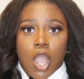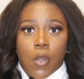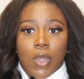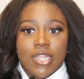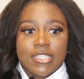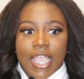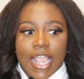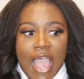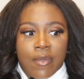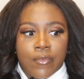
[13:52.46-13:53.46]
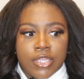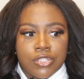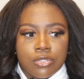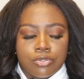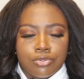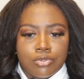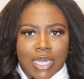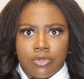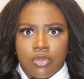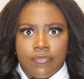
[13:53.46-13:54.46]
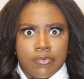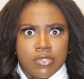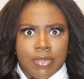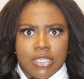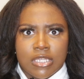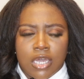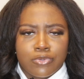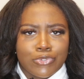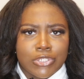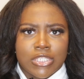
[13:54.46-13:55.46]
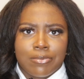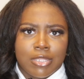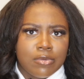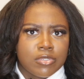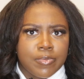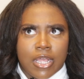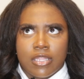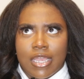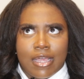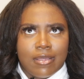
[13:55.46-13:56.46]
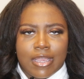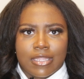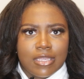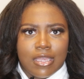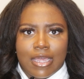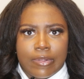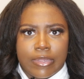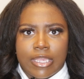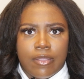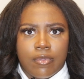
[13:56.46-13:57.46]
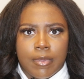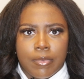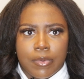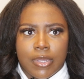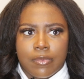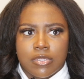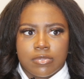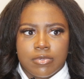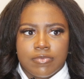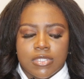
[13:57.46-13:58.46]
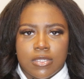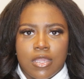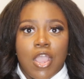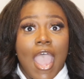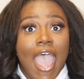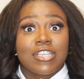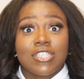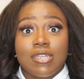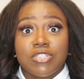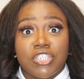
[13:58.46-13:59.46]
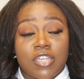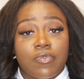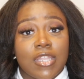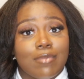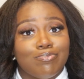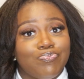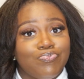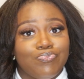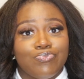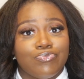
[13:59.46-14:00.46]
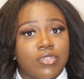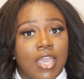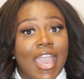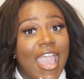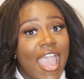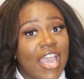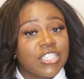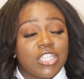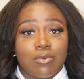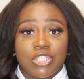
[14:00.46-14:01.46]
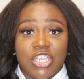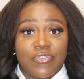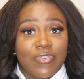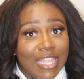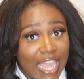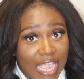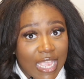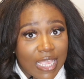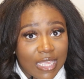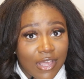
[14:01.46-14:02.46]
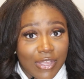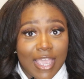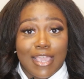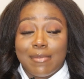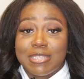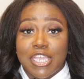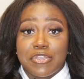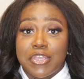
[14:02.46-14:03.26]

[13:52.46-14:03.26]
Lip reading: One day I went to, I don't know if it was McDonald's or something. It was probably, I can't remember where it was, but it was Chick-fil-A. Actually, it was Chick-fil-A. Okay, let me tell you.